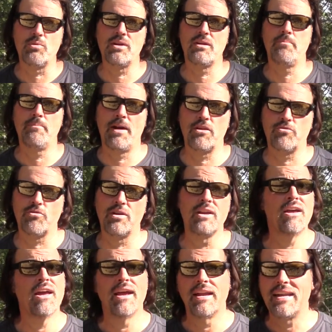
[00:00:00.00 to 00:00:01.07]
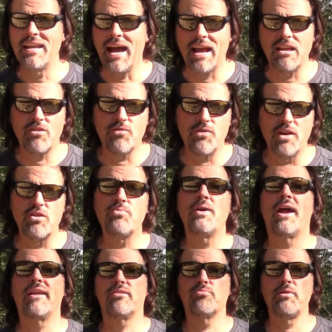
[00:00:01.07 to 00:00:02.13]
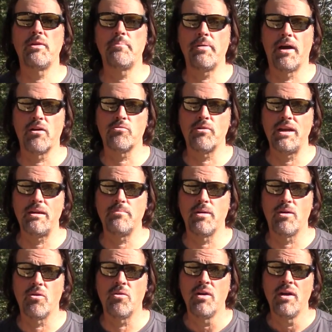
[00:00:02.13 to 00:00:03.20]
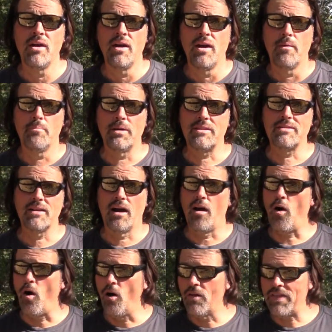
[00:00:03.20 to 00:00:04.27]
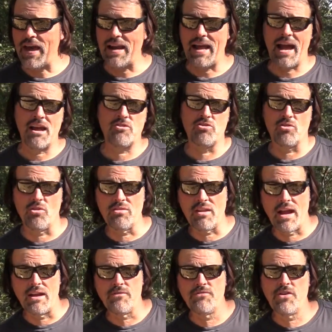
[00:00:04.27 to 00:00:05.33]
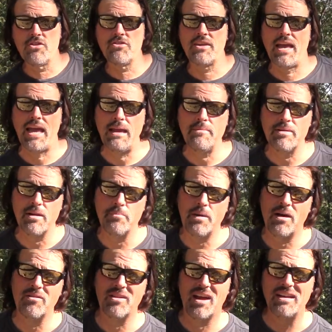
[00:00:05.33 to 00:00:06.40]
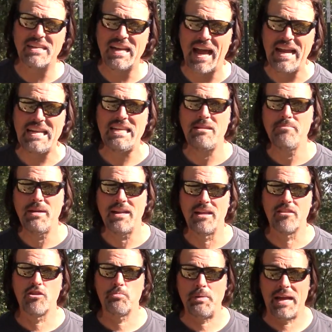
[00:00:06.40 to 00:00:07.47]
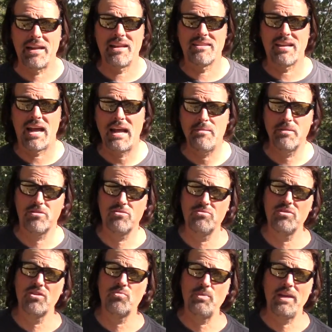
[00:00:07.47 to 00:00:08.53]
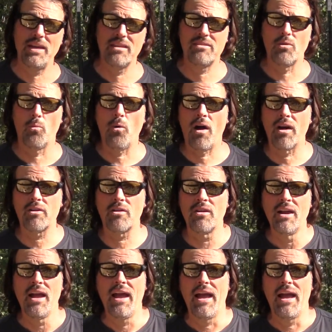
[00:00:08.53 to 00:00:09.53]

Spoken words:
We didn't measure it. Nice fish. We had a 3 pound rainbow. But all that action, all 9 fish, came in about a 90 minute span of time as soon as we hit the water.